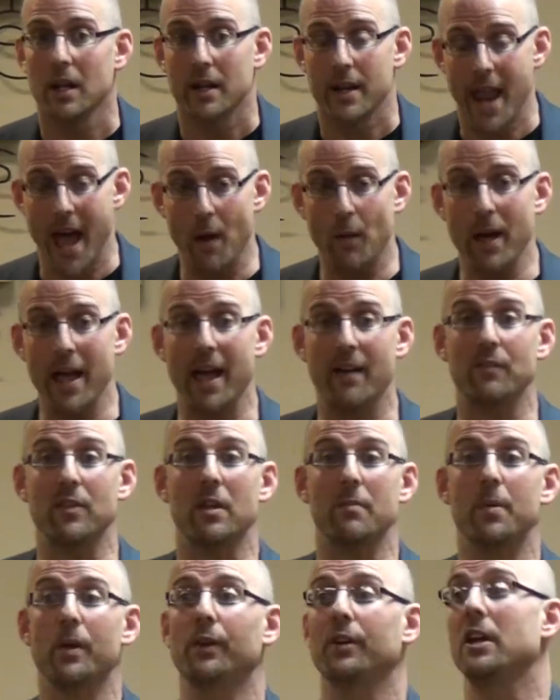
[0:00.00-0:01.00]
now I have
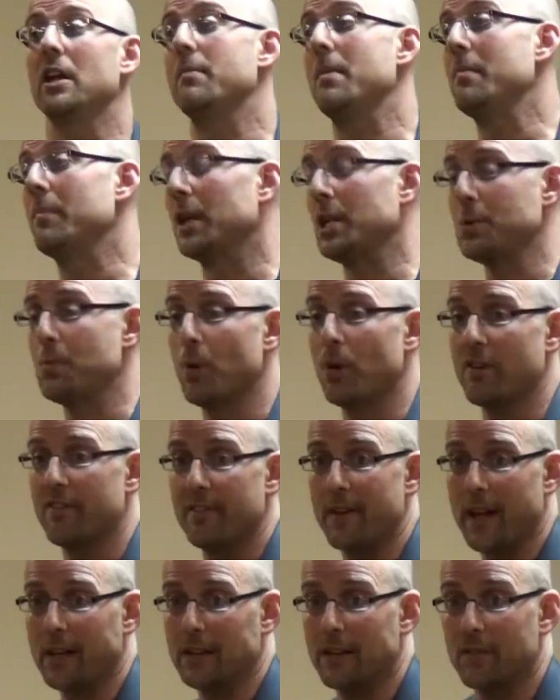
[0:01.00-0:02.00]
the ability to be much more
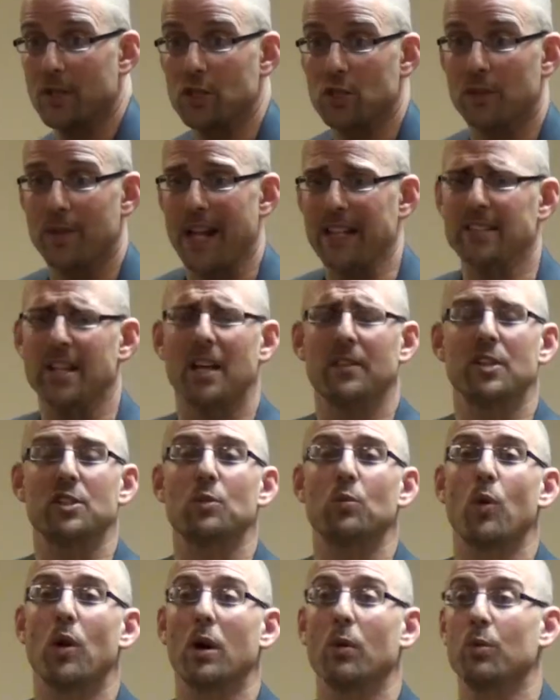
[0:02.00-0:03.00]
effective. And so that's how
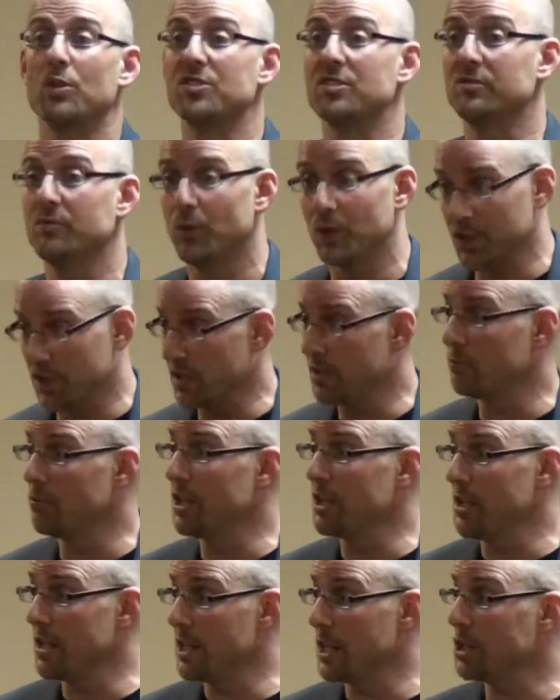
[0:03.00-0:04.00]
this work was
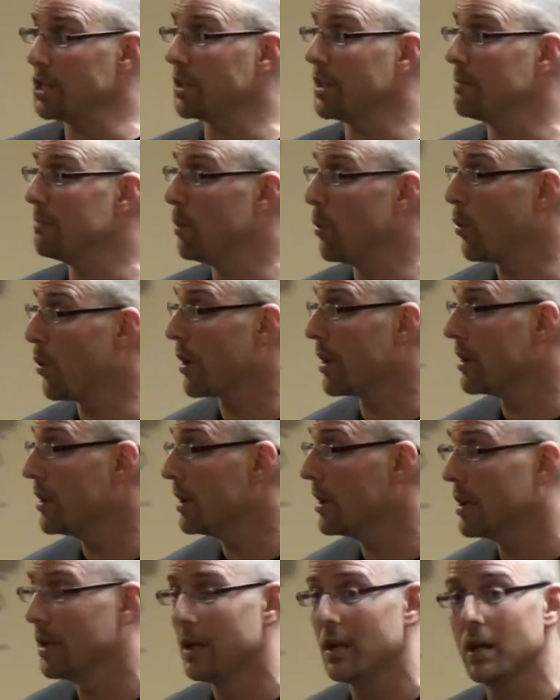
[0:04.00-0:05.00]
initially born,
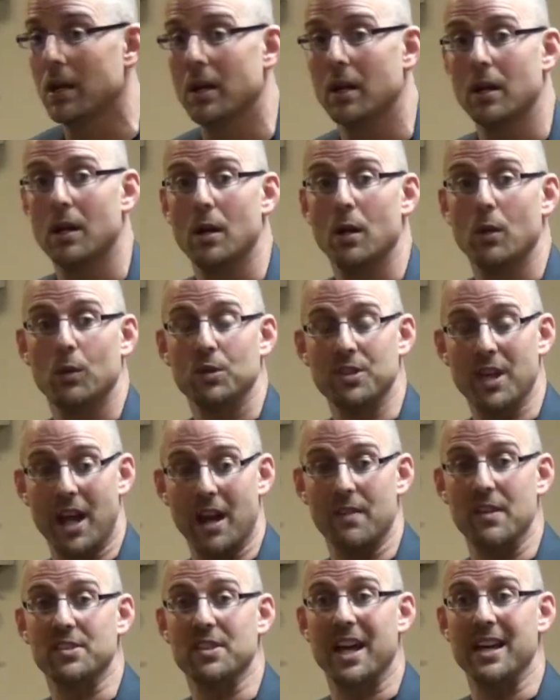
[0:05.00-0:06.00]
was
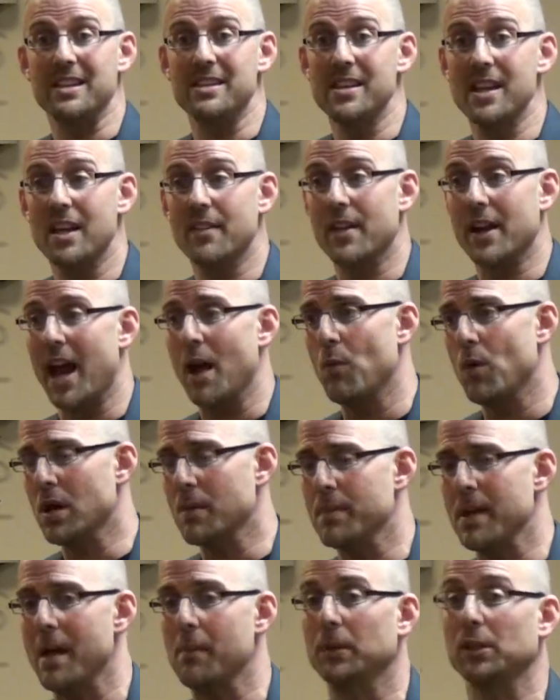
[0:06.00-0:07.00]
out of this idea that I want
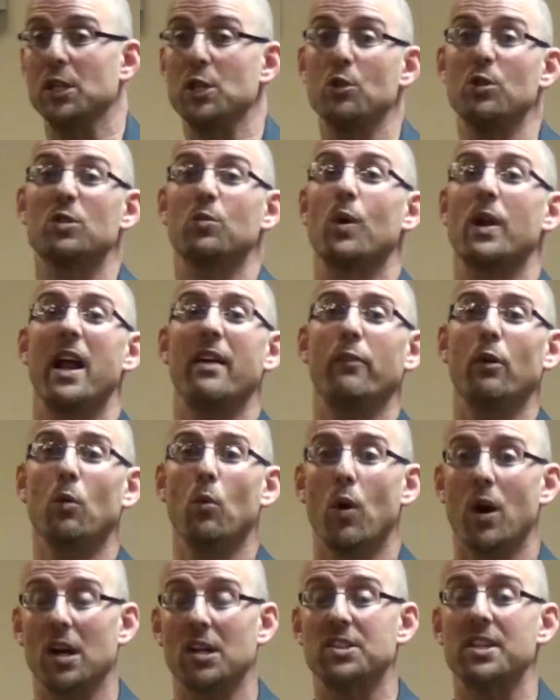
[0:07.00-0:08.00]
to be able to use whatever
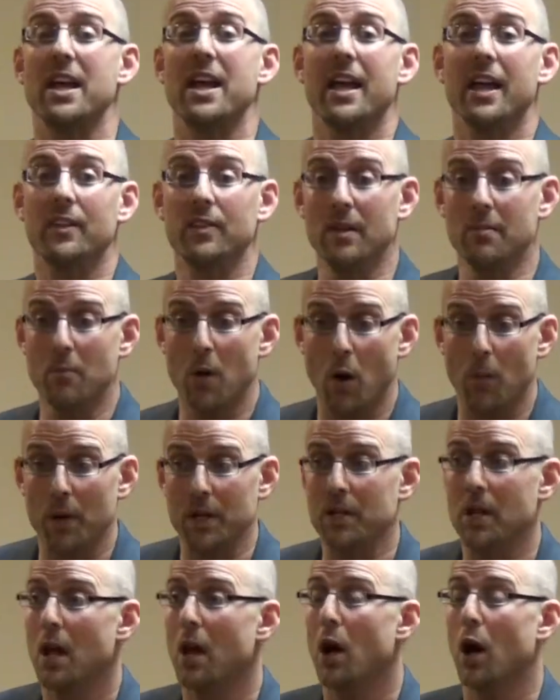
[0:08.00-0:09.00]
works in the
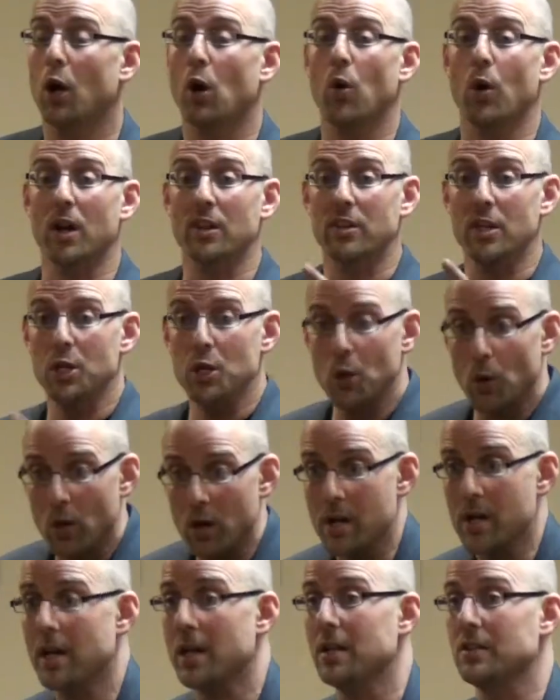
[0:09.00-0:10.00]
moment according to
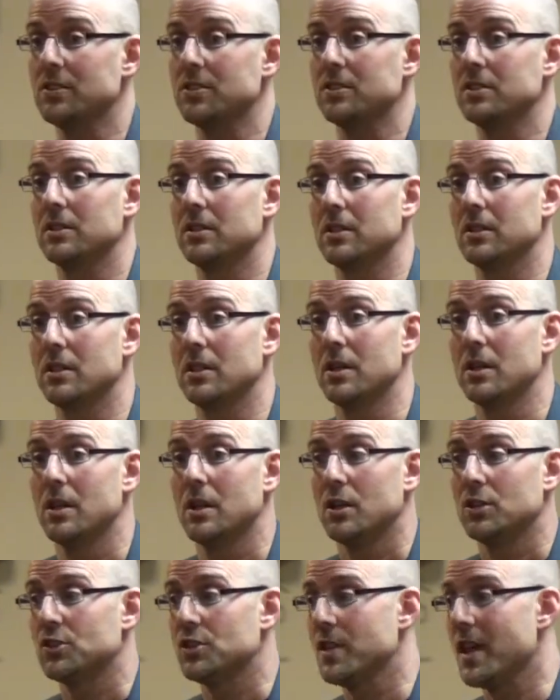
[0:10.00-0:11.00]
your needs.
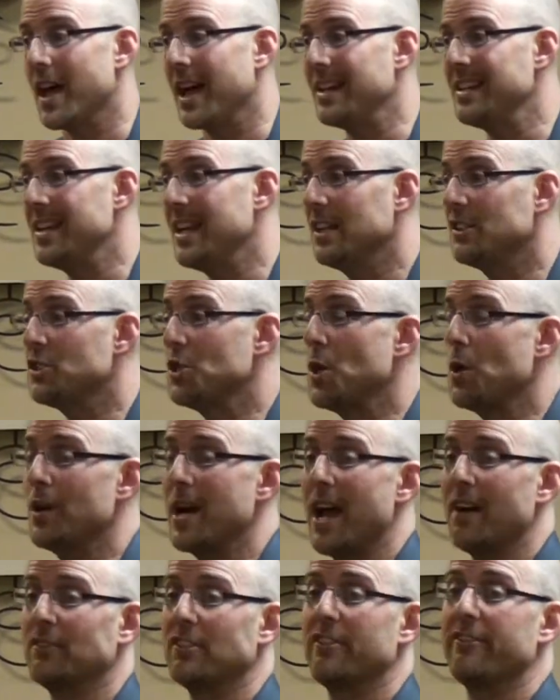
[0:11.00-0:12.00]
So the idea is you
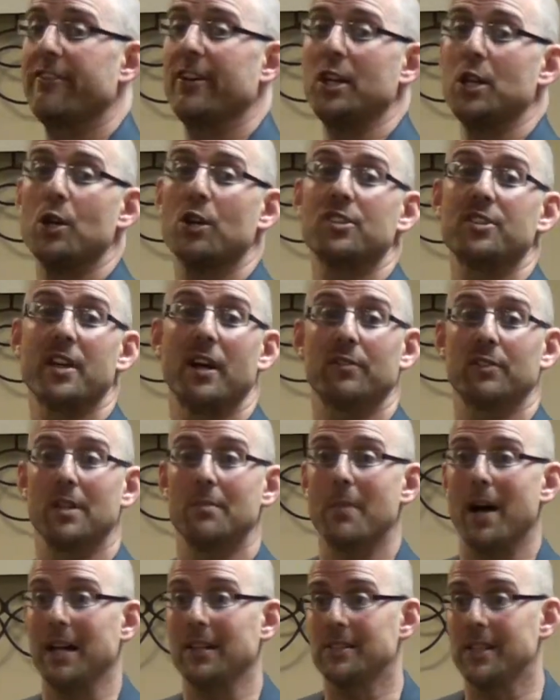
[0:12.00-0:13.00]
don't have to fit yourself
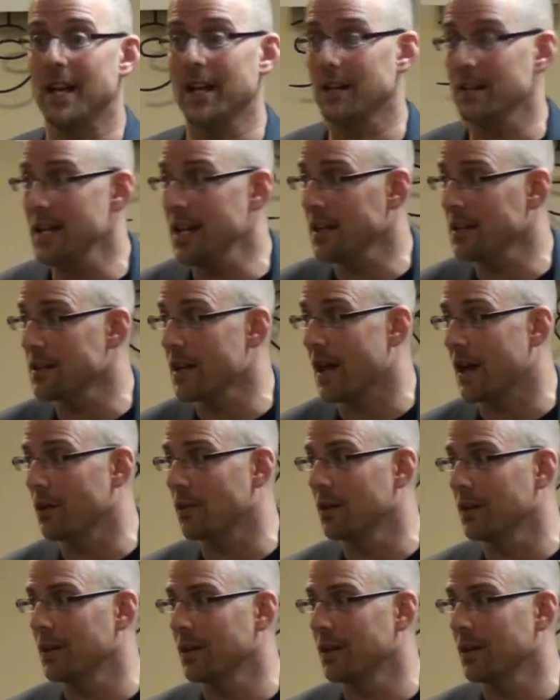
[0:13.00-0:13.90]
to my technique now.